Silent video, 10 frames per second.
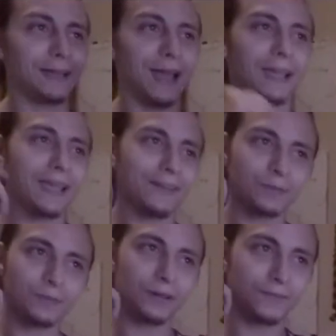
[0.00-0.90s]
I gave
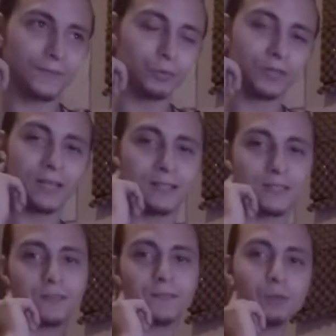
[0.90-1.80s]
them a few things
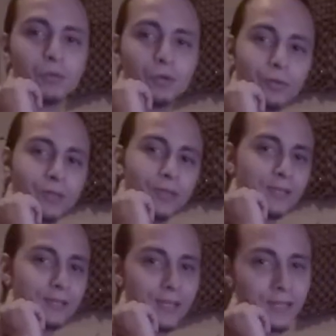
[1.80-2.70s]
and a few new
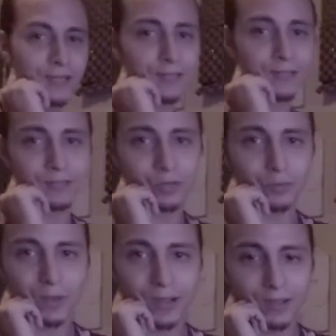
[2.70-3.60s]
things, and then, you
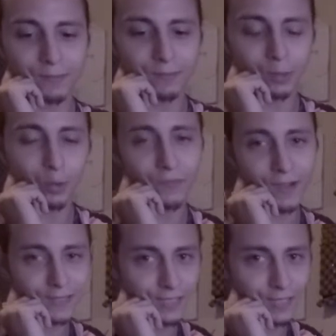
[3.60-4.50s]
know, my
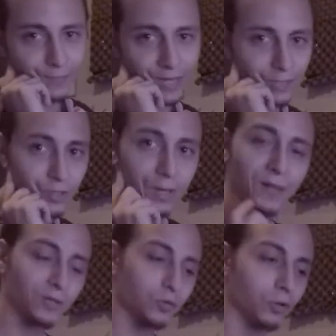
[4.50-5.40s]
lo-fi tape that I dropped
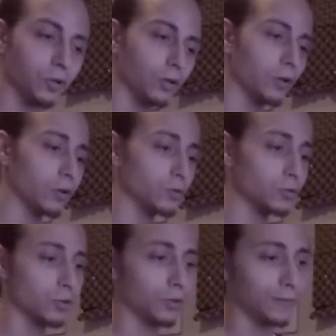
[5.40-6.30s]
not too long ago.
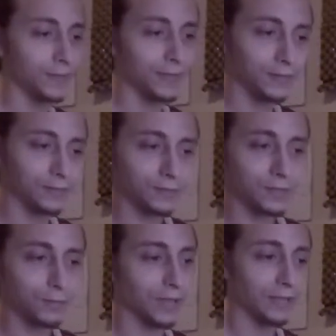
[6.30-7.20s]
So if
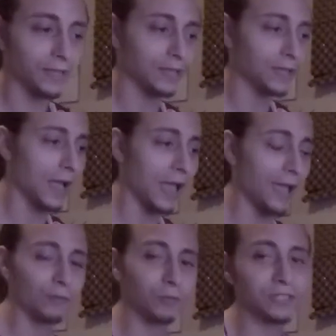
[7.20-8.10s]
some like it, I
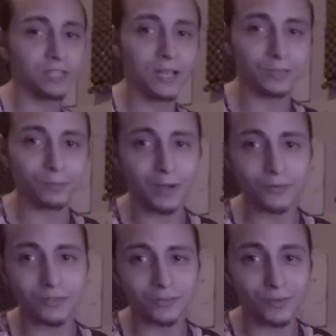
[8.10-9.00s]
haven't really checked them out
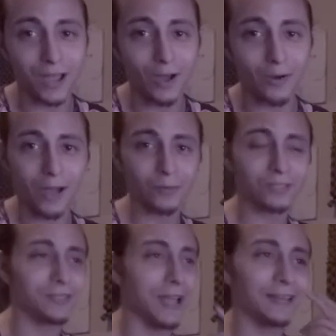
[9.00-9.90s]
until now.
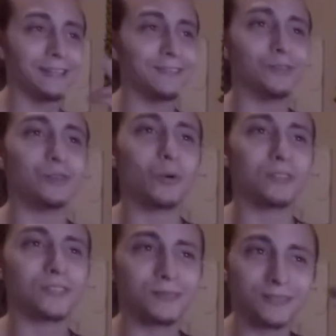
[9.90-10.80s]
I didn't even
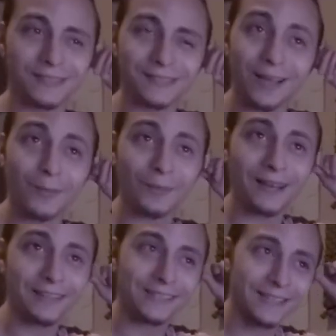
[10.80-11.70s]
notice it. Now I'm
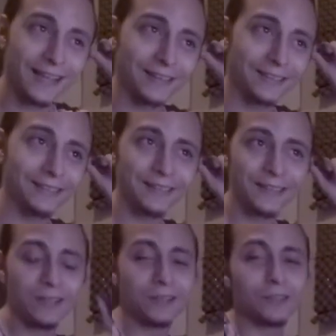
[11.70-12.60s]
kind of excited.
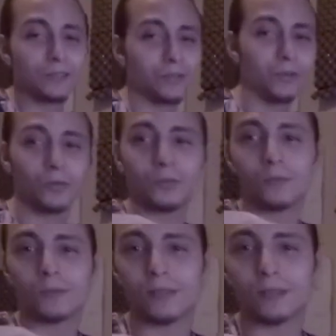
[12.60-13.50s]
So
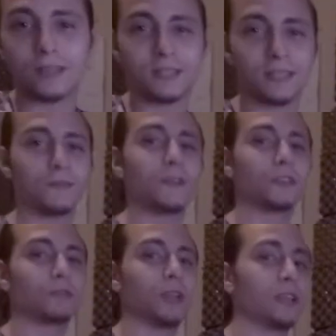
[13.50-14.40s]
you're going to see the
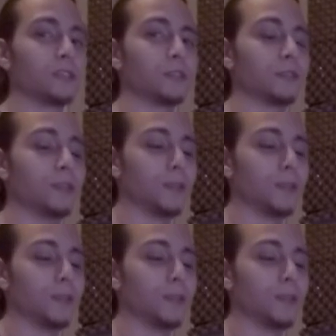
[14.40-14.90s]
first reaction.